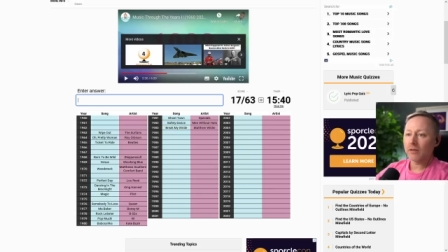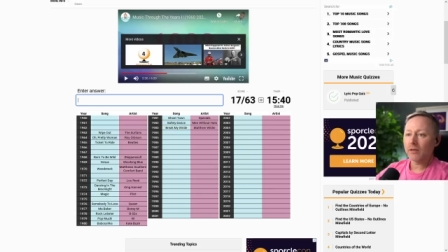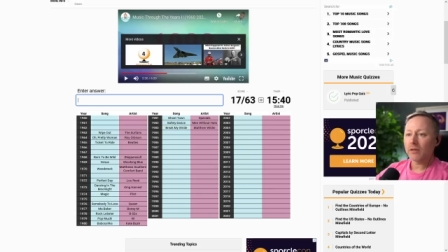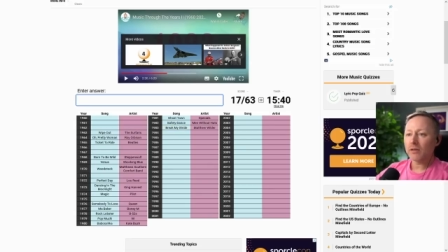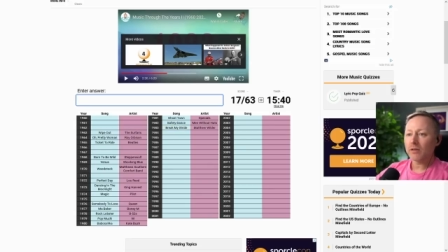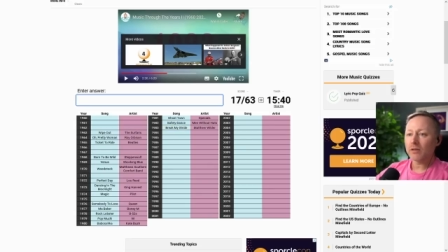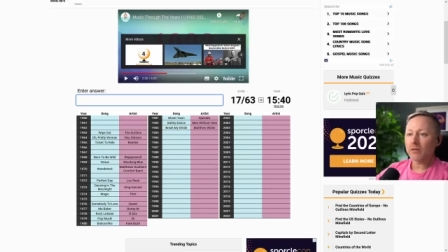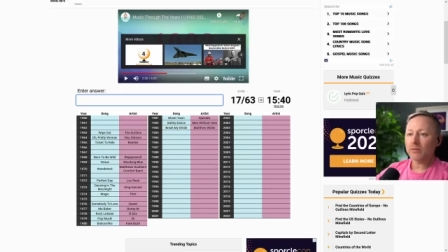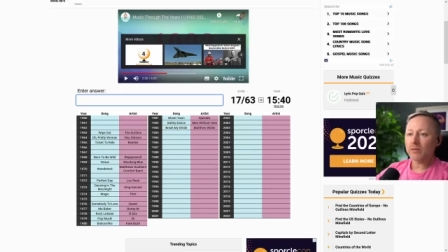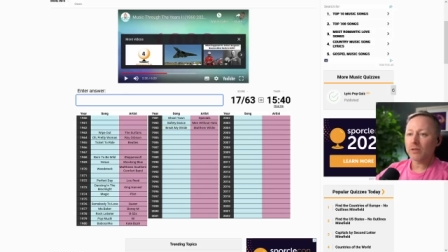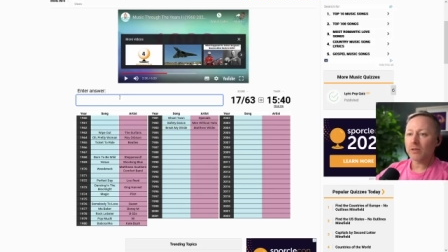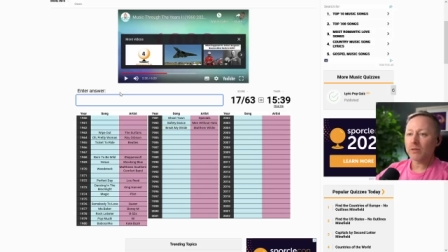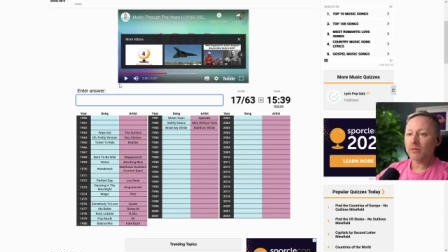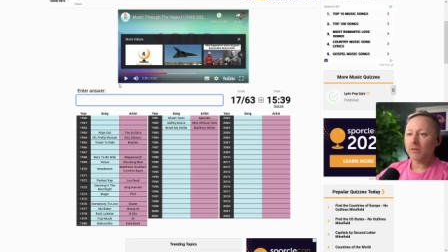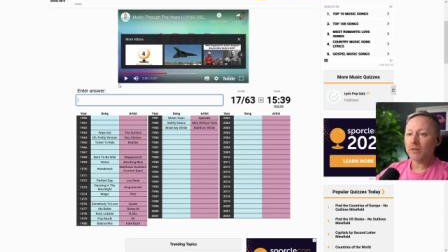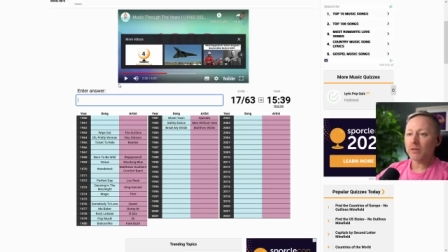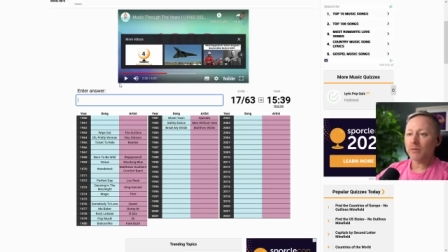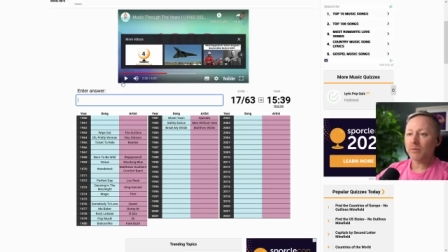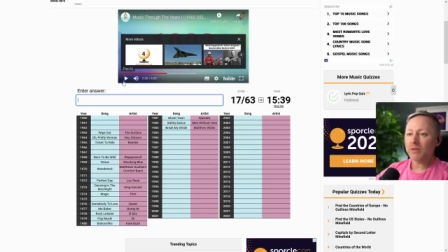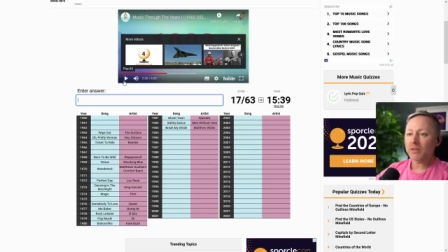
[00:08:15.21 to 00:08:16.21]
Oh, I'm
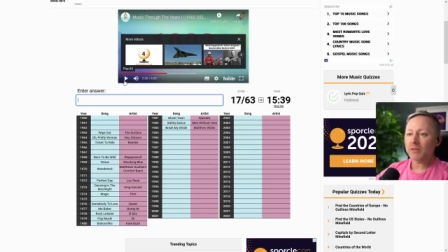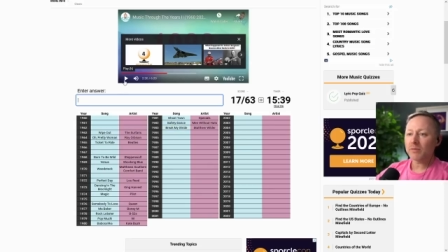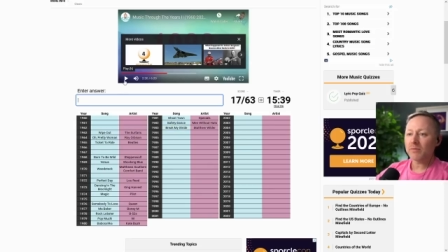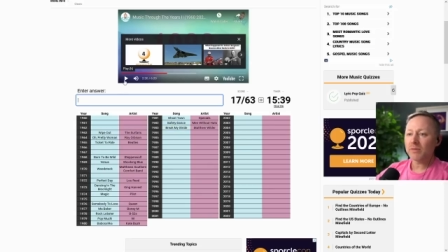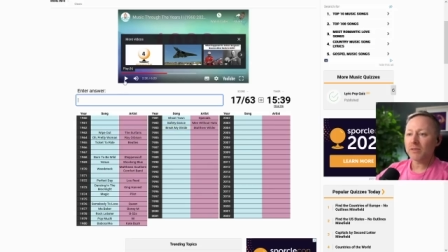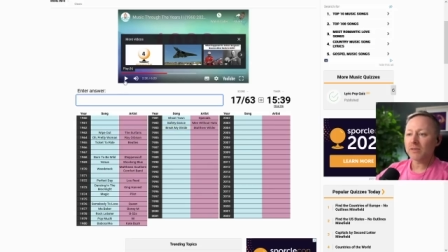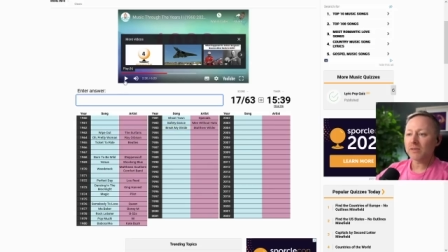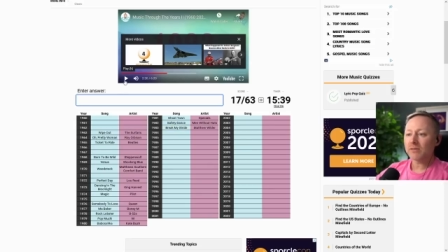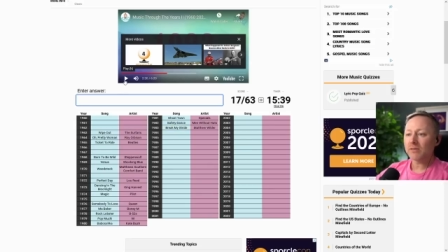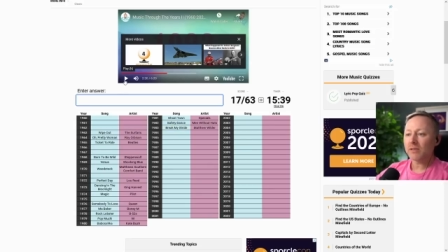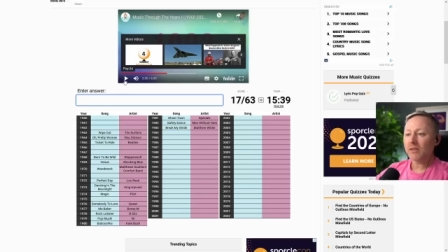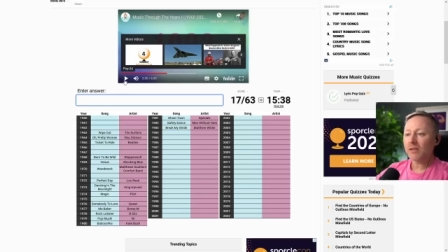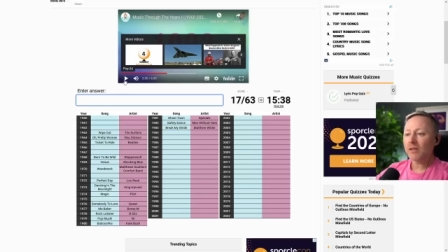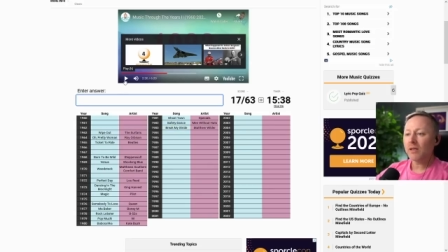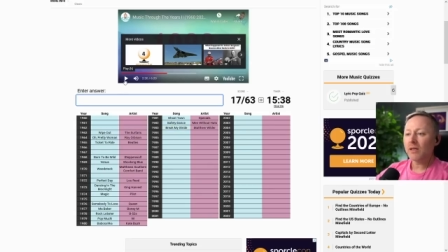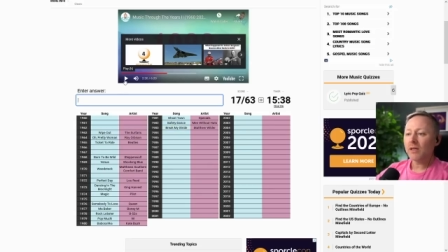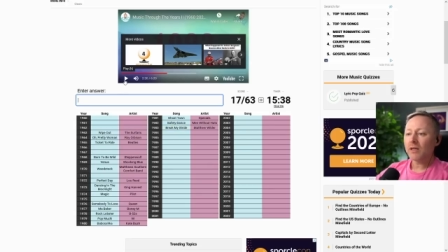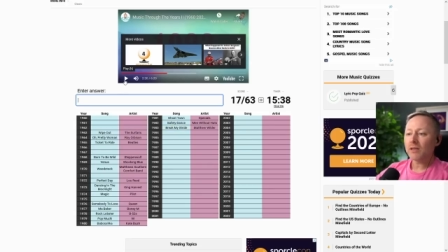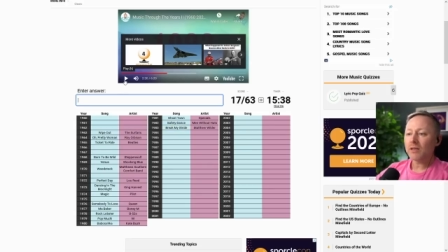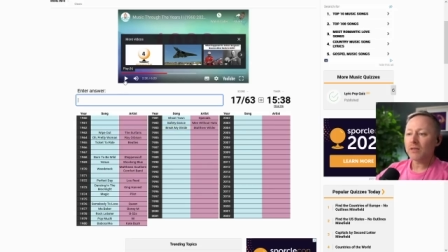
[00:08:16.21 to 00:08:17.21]
gonna break my stride.
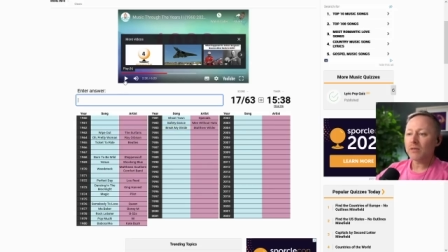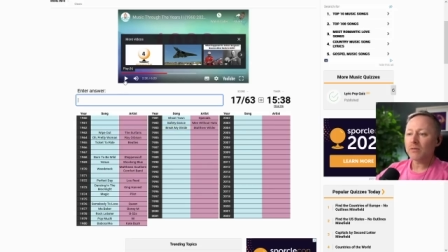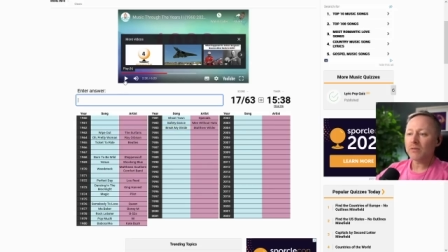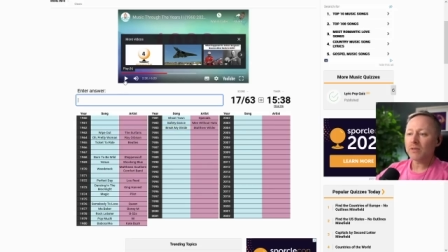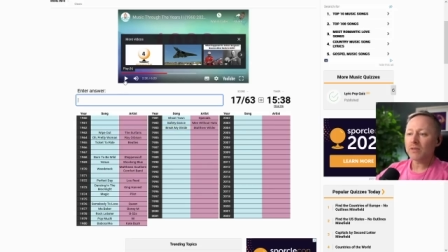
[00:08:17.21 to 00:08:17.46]
Oh,